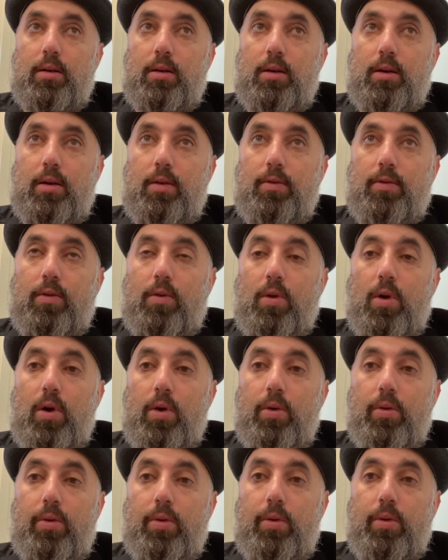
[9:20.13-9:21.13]
of
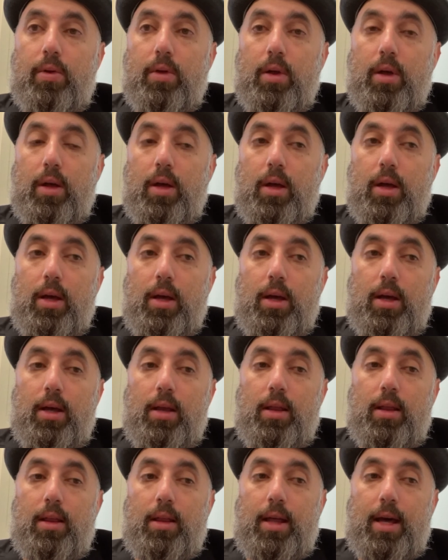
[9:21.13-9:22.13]
growth,
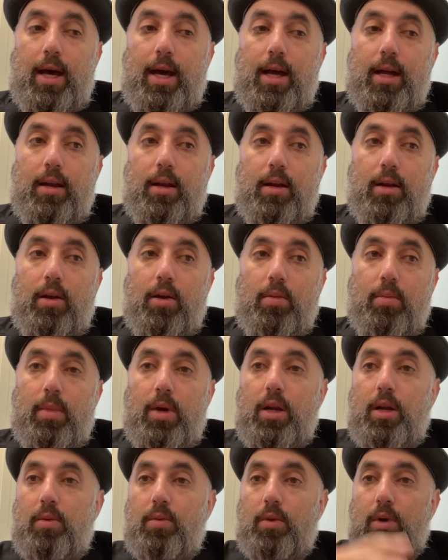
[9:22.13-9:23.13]
that your
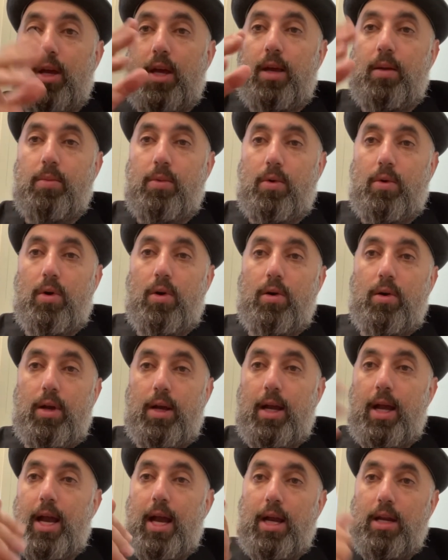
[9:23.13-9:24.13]
money will keep
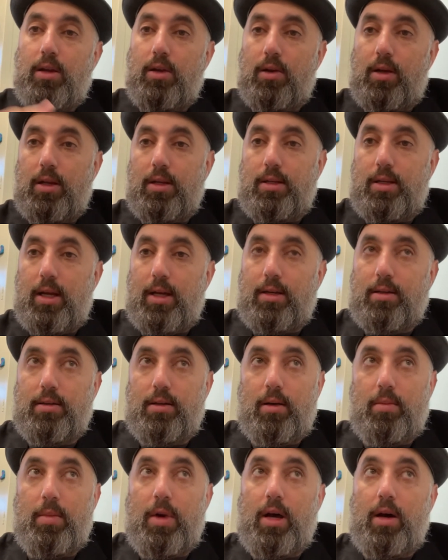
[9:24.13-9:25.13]
growing and you can take
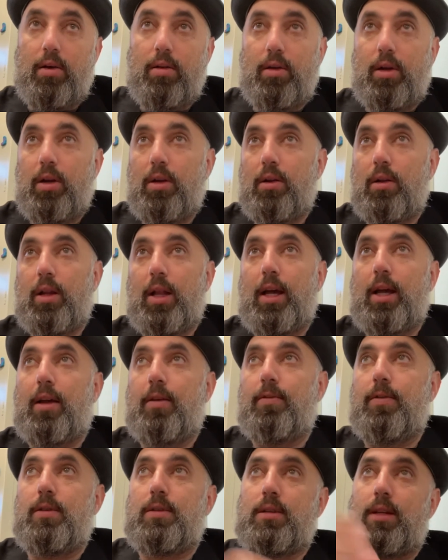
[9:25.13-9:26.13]
some out.
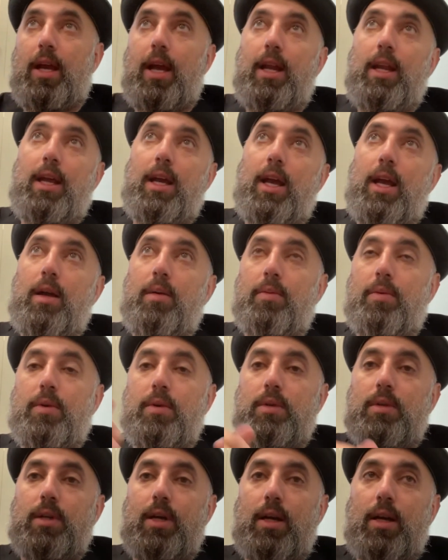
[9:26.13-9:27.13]
If it's gaining
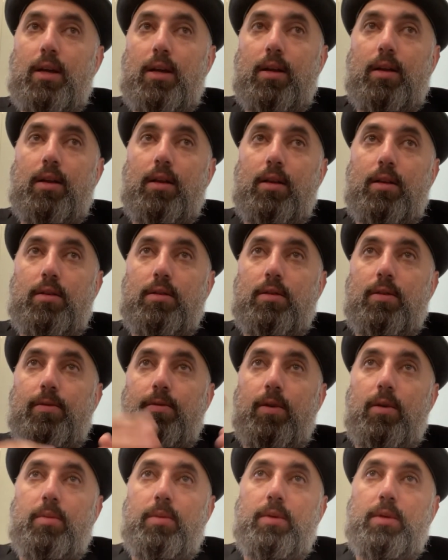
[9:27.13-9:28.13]
8% and there's a
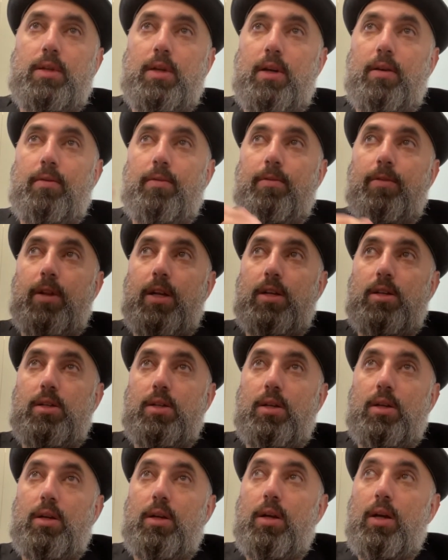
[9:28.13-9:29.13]
4%
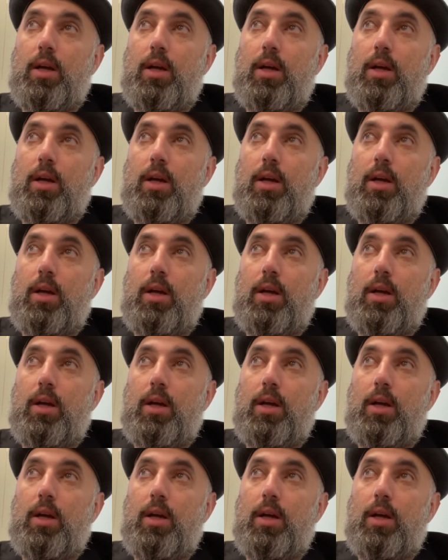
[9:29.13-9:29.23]
inflation,